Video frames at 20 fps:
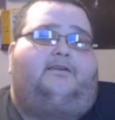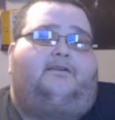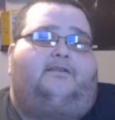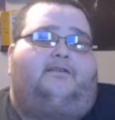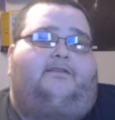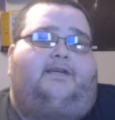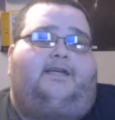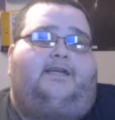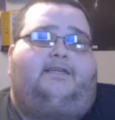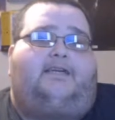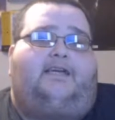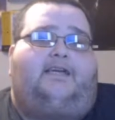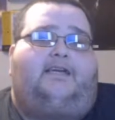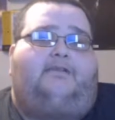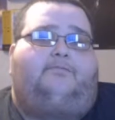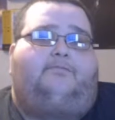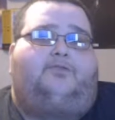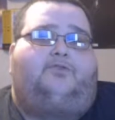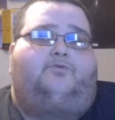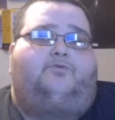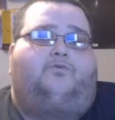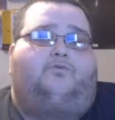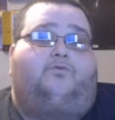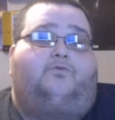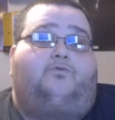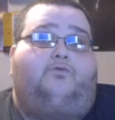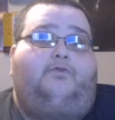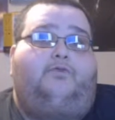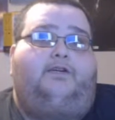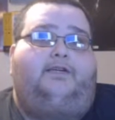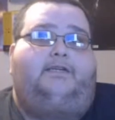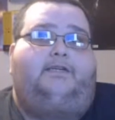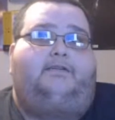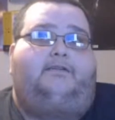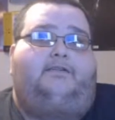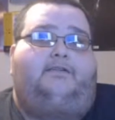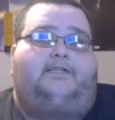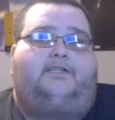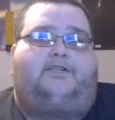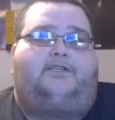That game you
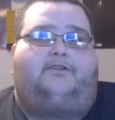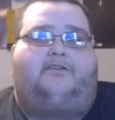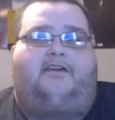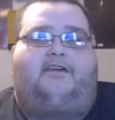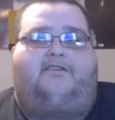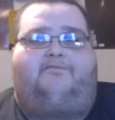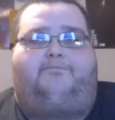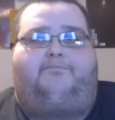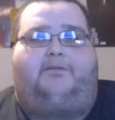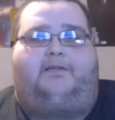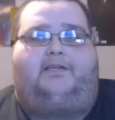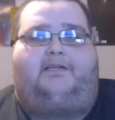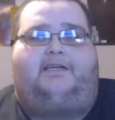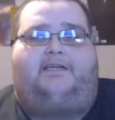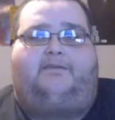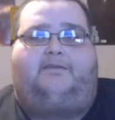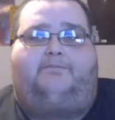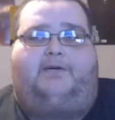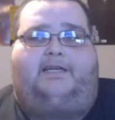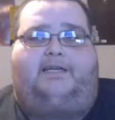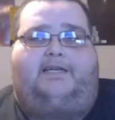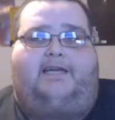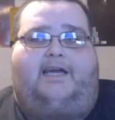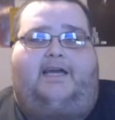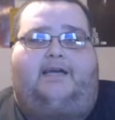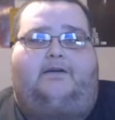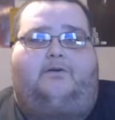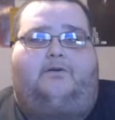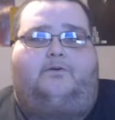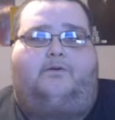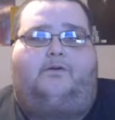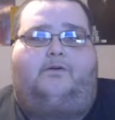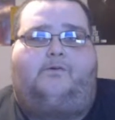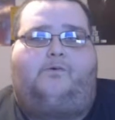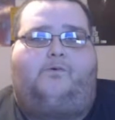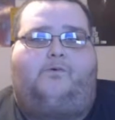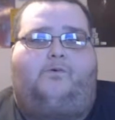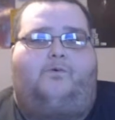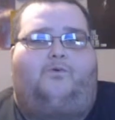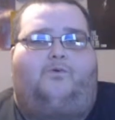really should have played by now.
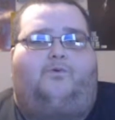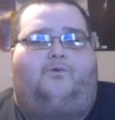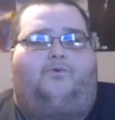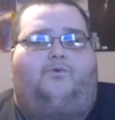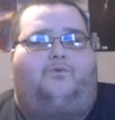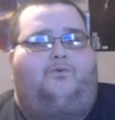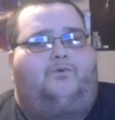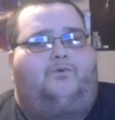Ooh.